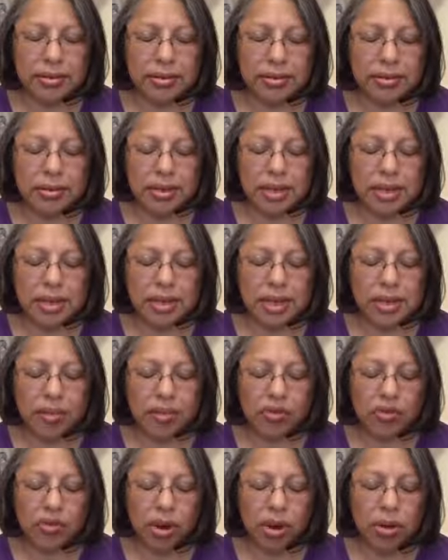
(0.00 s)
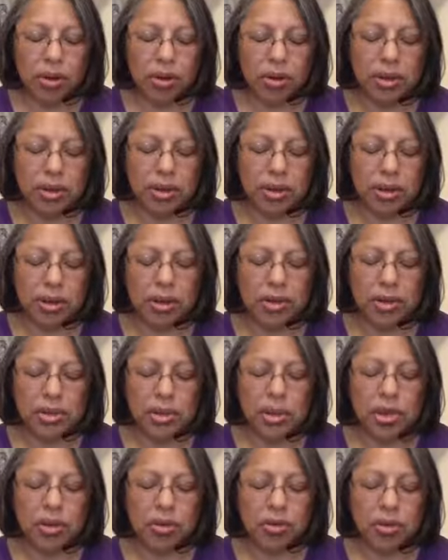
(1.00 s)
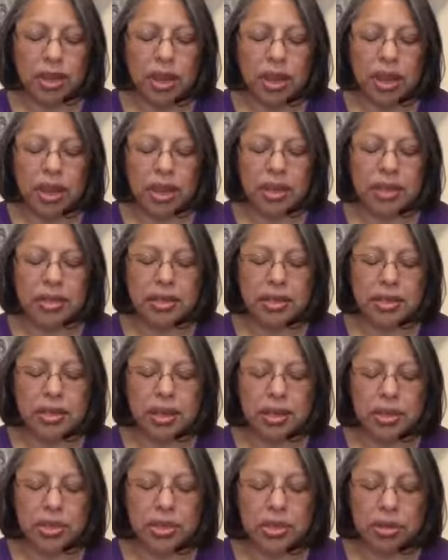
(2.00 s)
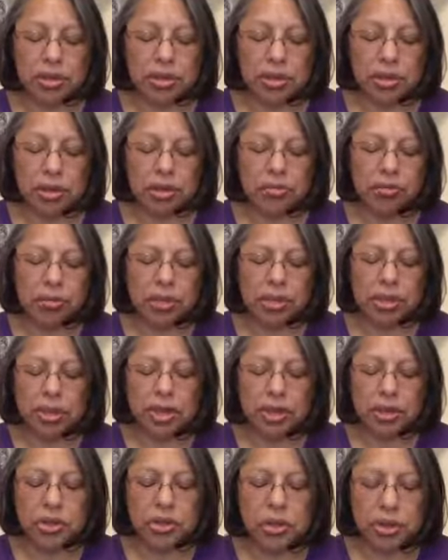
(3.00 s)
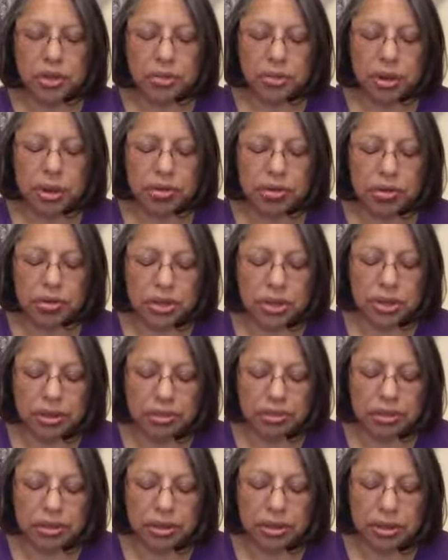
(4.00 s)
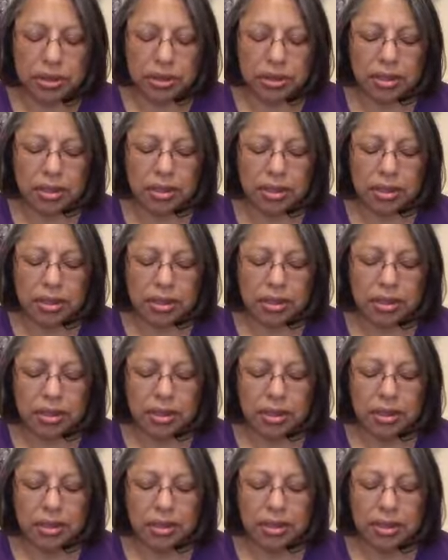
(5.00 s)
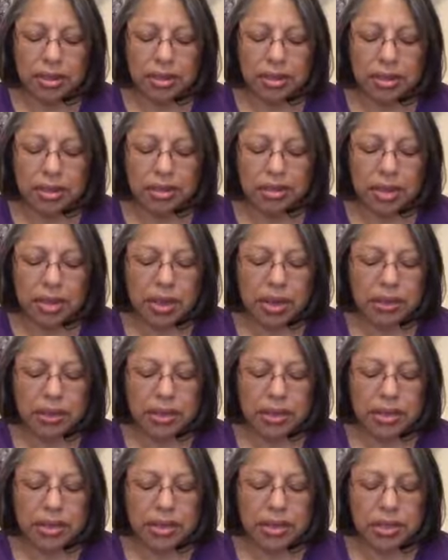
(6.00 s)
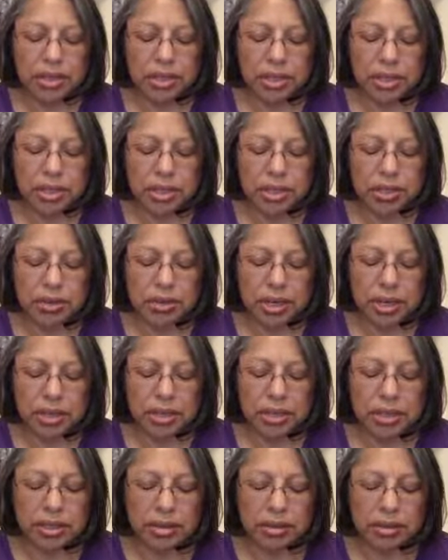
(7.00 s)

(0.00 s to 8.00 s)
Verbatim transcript: to step forward and to create that circle of protection around you, 360 degrees.